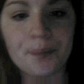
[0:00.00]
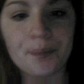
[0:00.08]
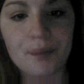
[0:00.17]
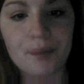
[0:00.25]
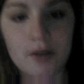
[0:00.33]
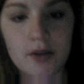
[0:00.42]

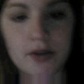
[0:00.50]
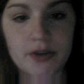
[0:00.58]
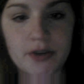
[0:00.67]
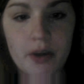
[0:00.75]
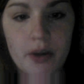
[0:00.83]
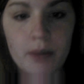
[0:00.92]
when she was
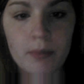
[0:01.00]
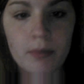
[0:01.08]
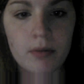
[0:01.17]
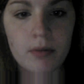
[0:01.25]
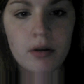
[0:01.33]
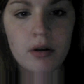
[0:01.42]
home.
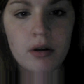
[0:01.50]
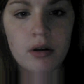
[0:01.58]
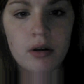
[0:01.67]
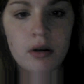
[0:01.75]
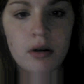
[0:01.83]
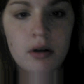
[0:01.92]

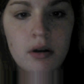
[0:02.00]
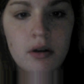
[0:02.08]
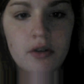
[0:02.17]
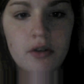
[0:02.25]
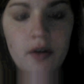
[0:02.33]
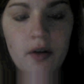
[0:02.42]
So
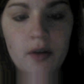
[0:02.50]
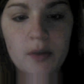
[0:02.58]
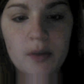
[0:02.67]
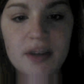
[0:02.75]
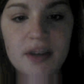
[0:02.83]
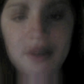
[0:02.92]
that was my stomach.